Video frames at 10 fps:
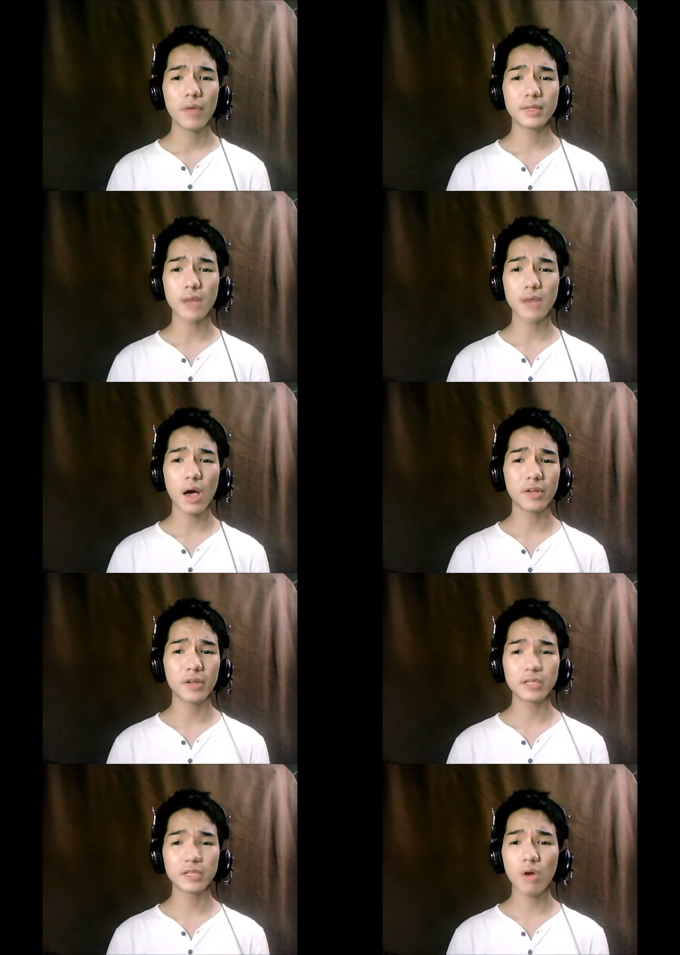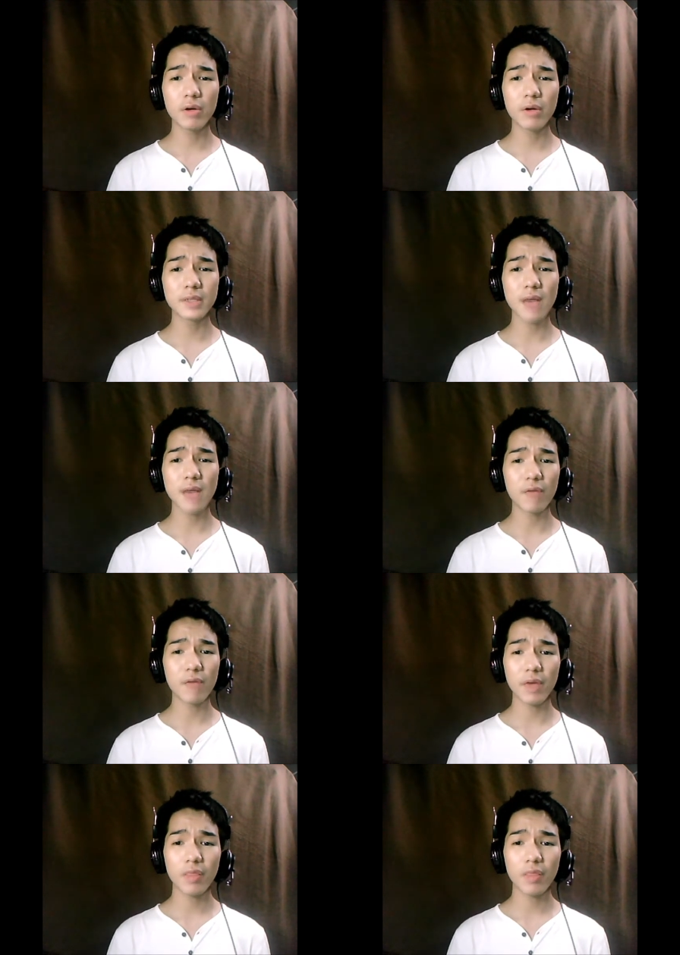This, uh, this story starts
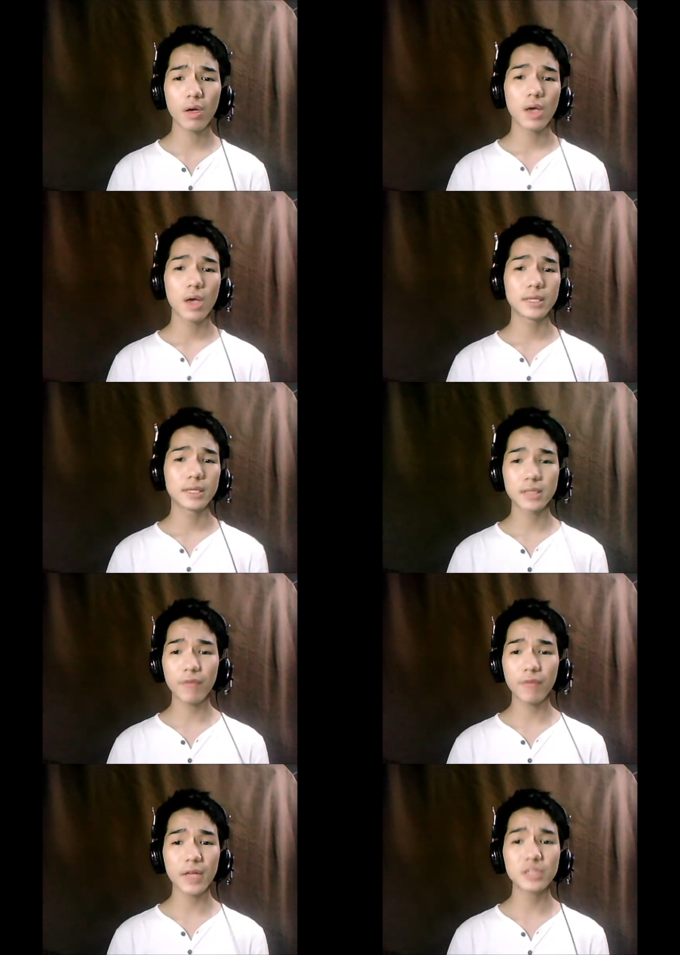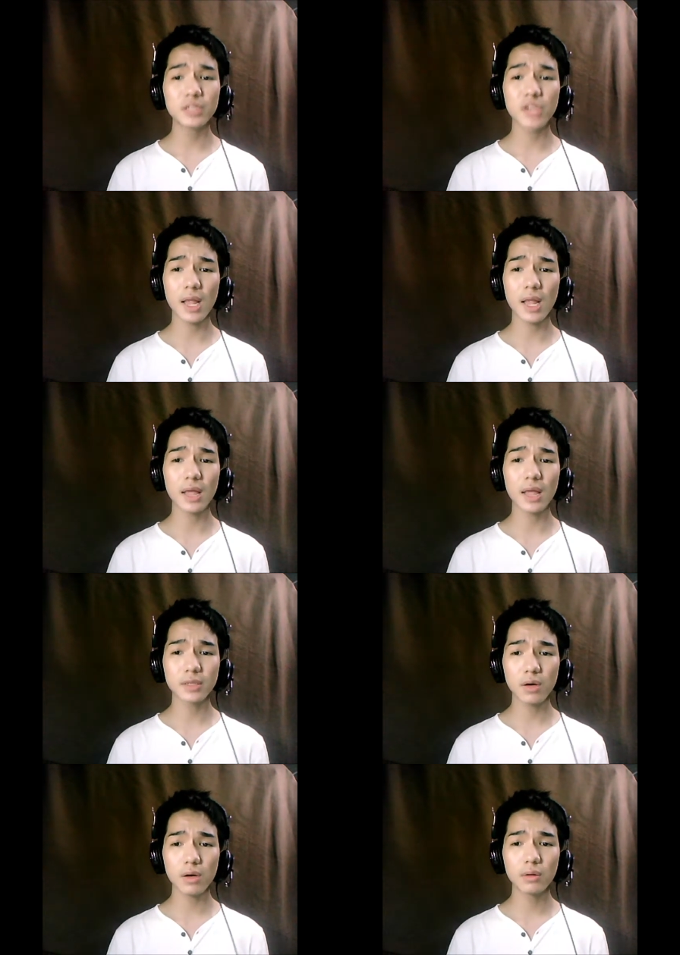with Stephen J.
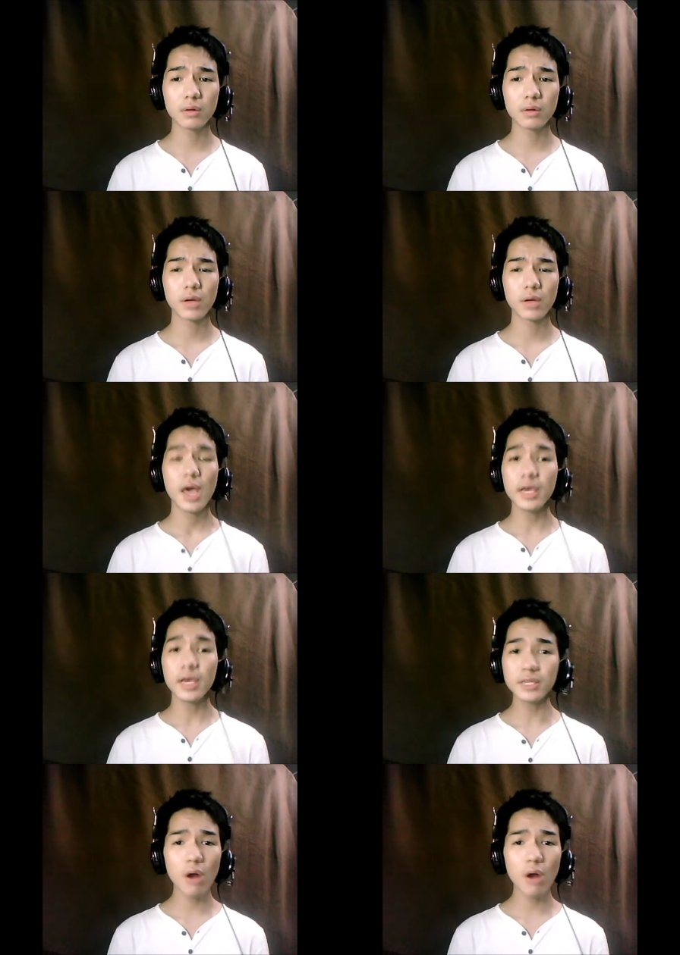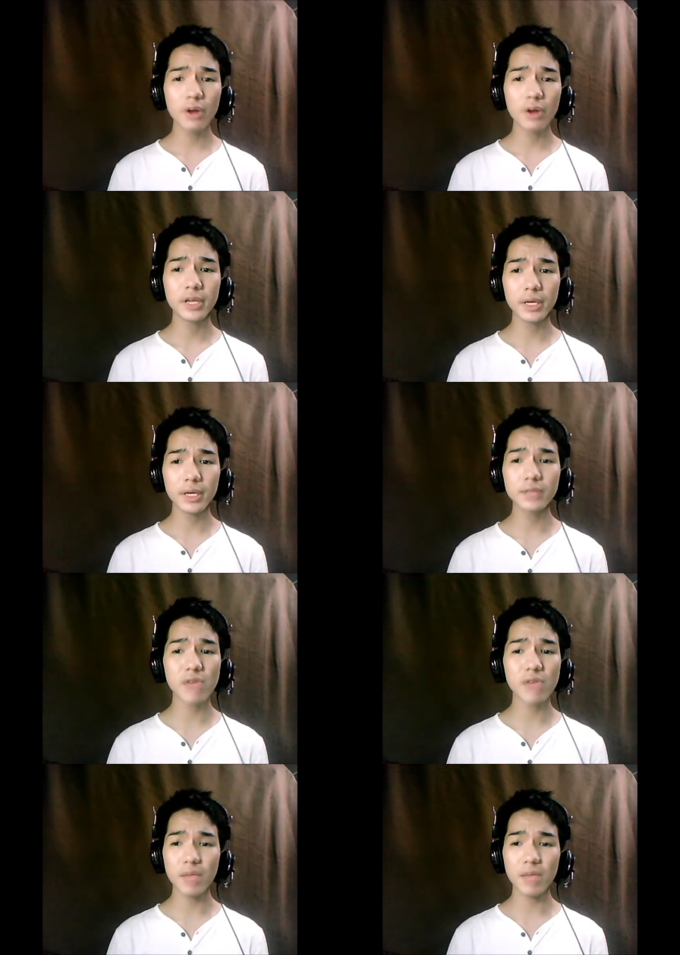Lassell is on his
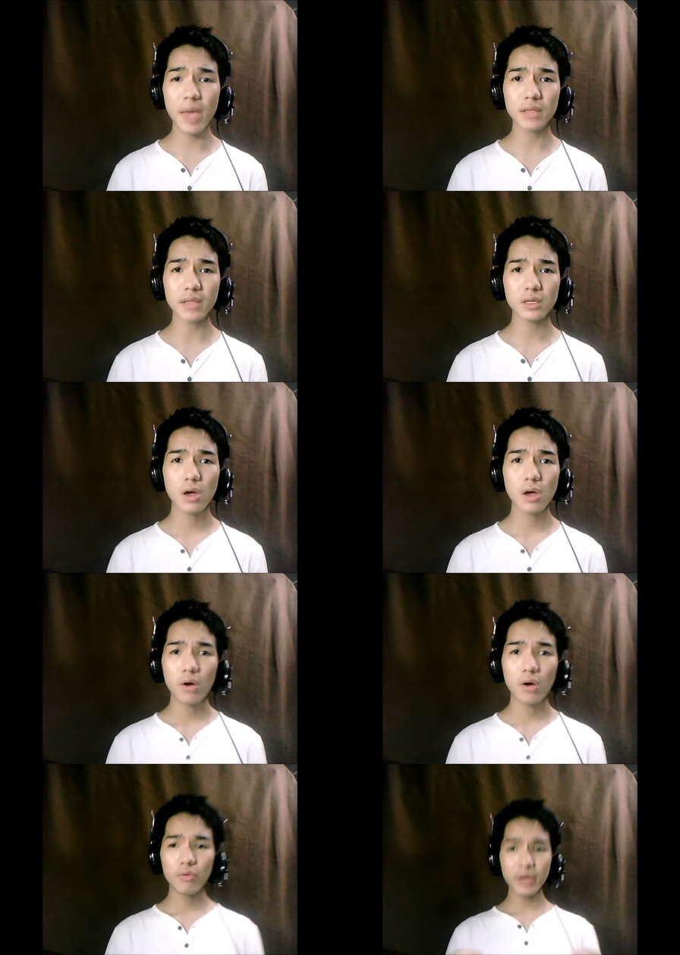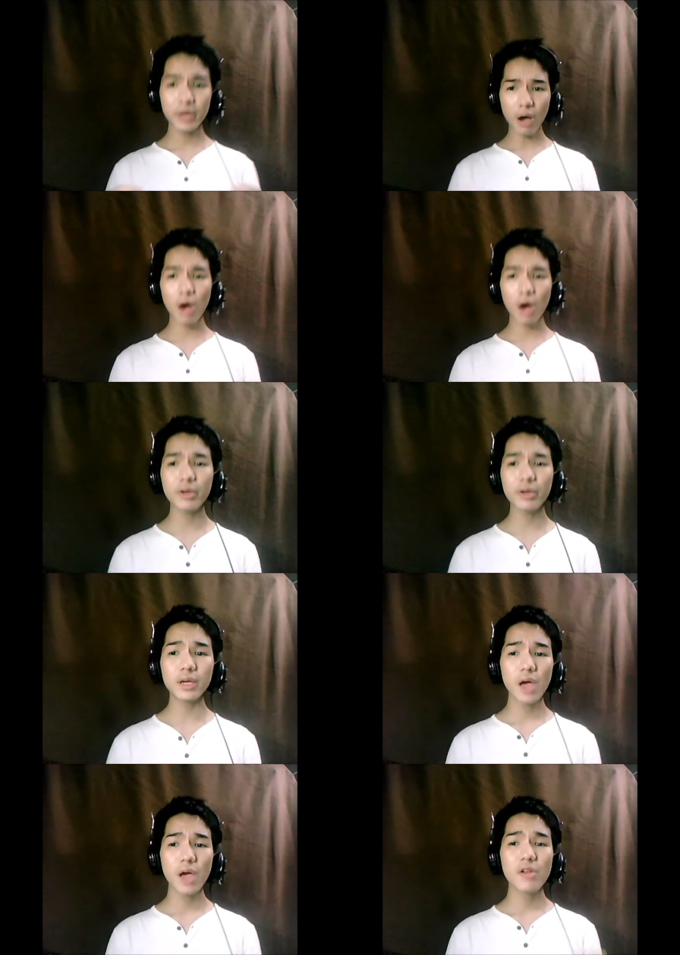deathbed,
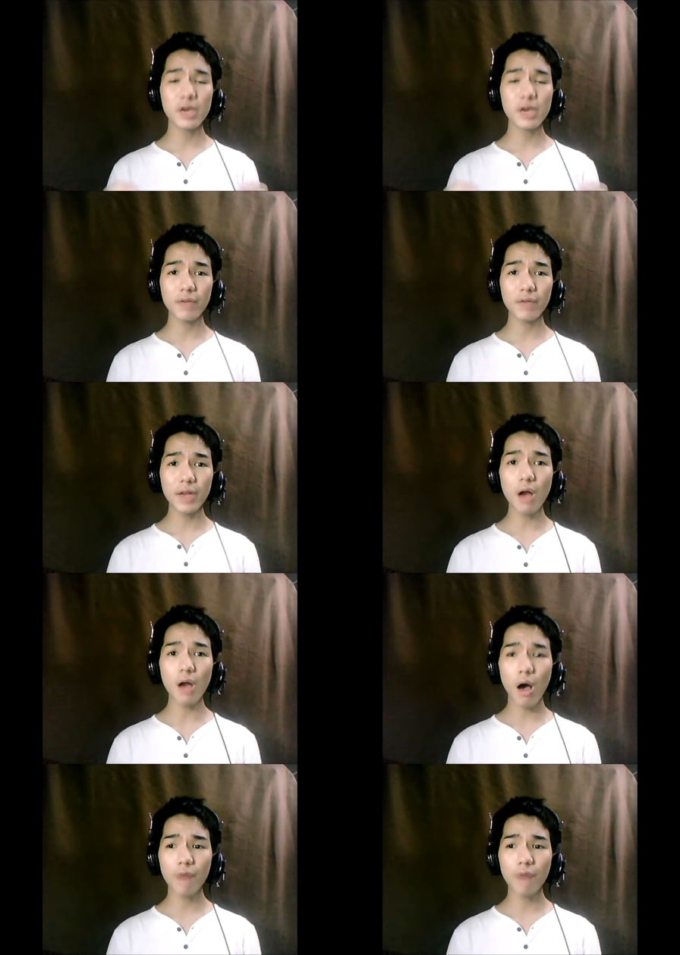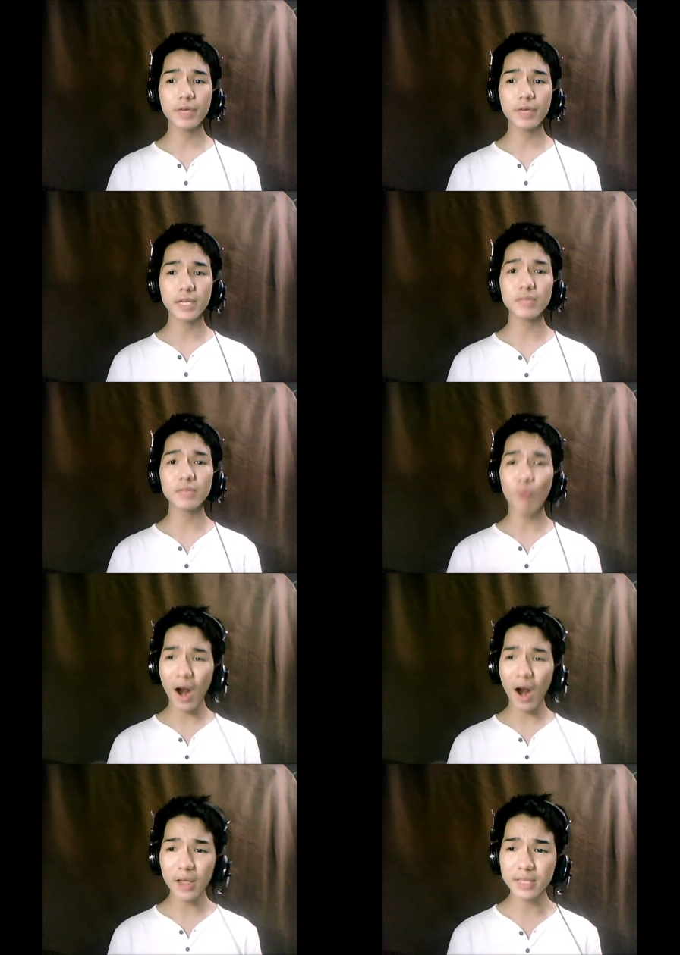recalling the event of his,
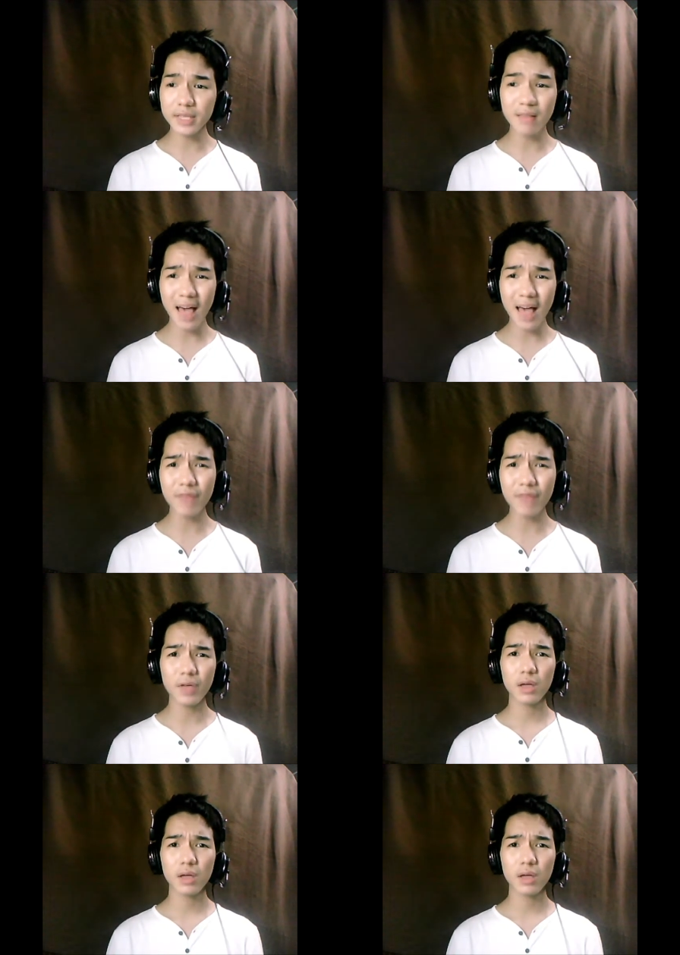his life.